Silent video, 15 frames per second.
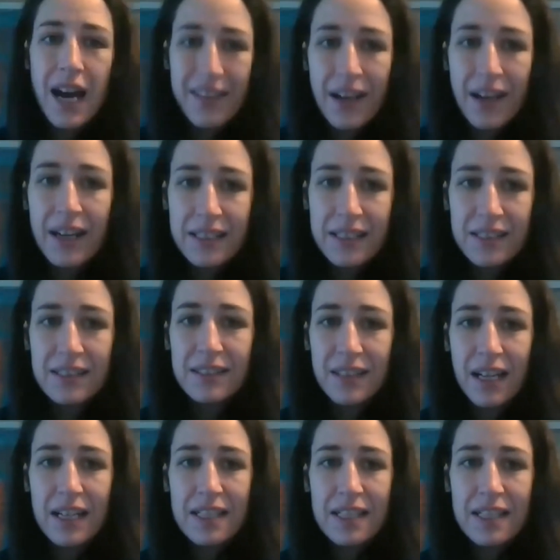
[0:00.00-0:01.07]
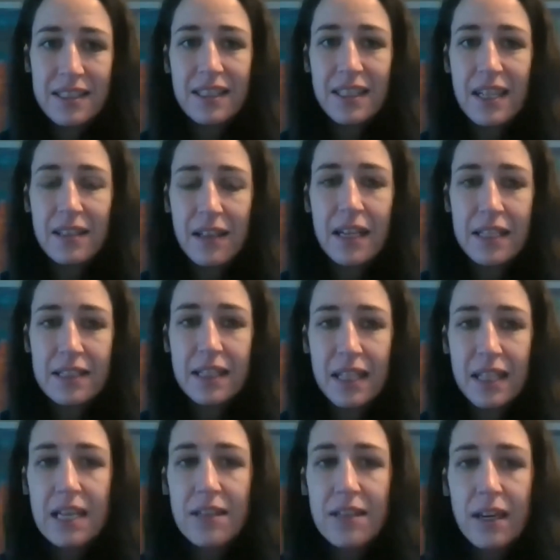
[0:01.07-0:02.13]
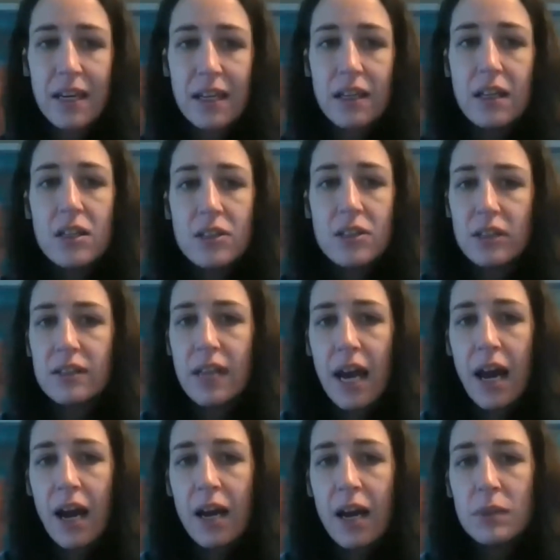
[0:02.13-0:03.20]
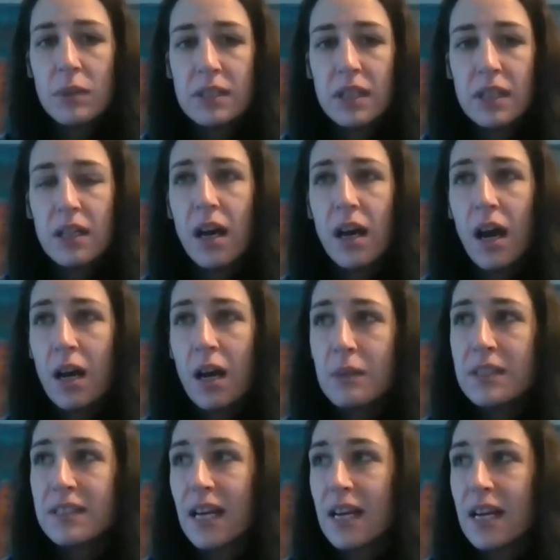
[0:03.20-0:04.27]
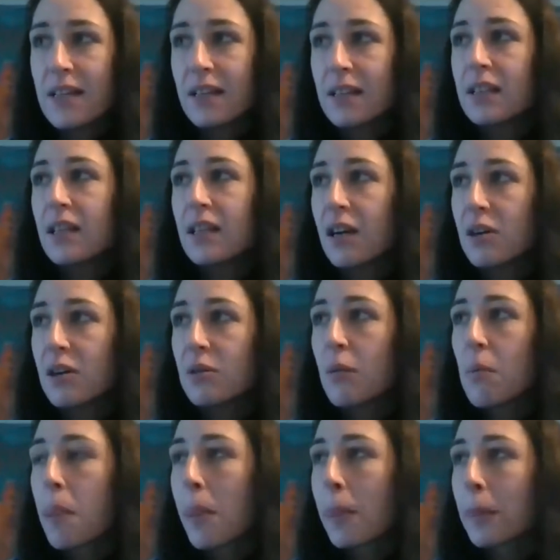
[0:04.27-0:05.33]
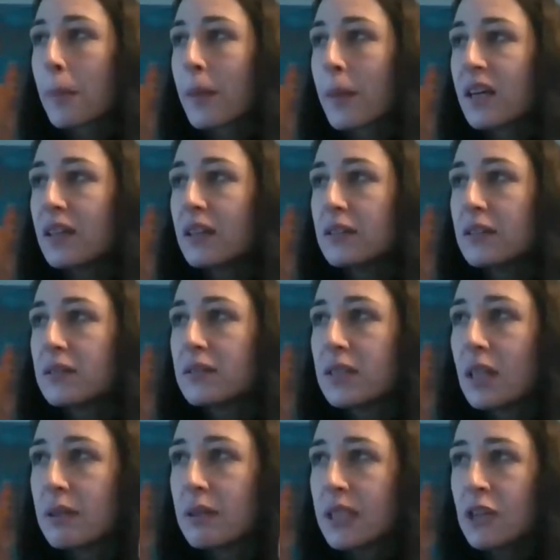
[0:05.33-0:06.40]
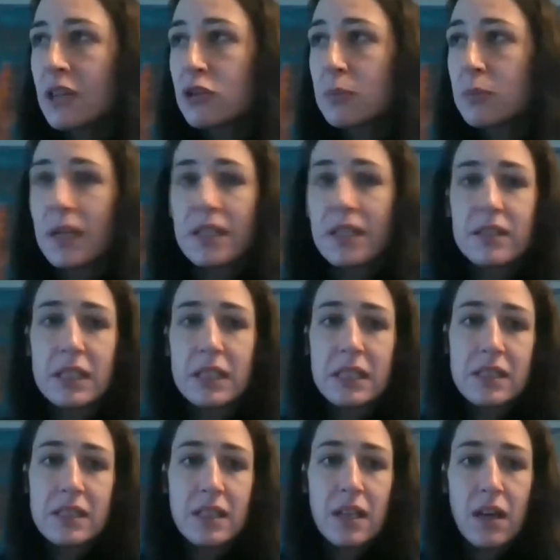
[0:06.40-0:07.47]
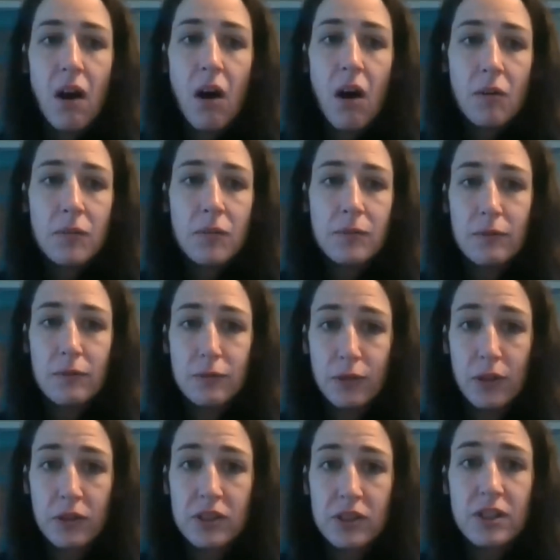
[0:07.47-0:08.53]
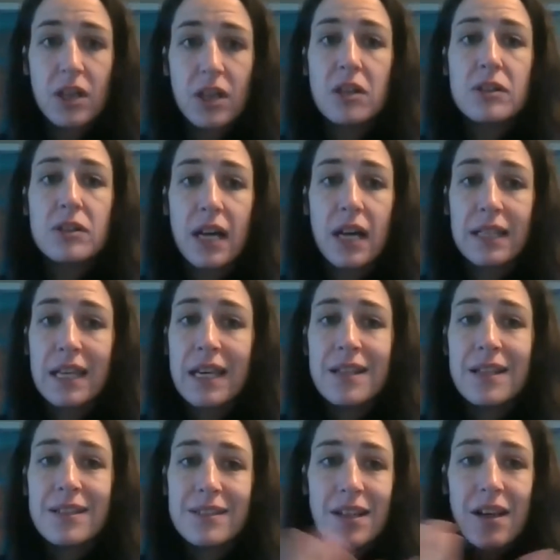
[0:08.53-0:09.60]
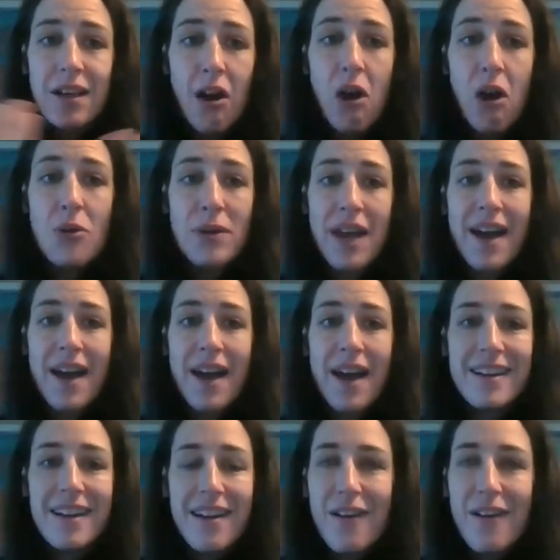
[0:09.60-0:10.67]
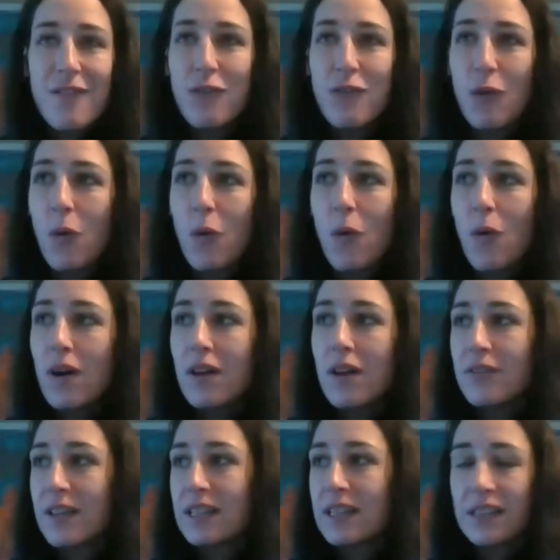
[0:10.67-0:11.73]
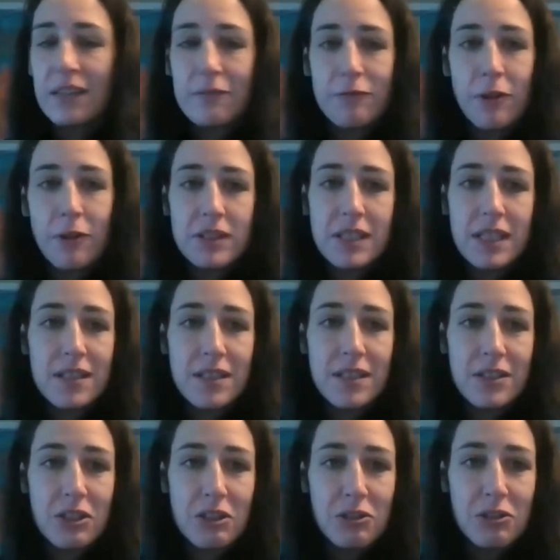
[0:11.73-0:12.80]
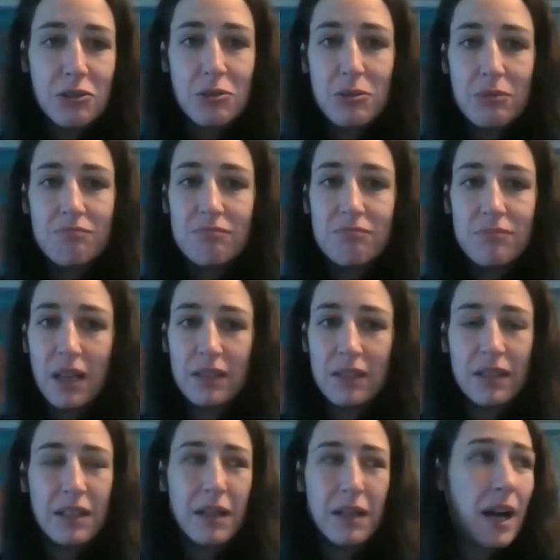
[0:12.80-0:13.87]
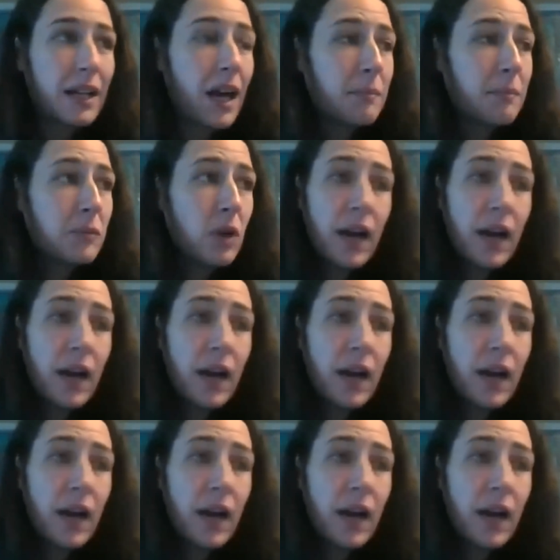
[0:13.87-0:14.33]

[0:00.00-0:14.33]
that is that is the key that is the key thing. So yeah, I would I would say that you know there are natural predators of frogs and toads, and it is okay for things like foxes to I, am not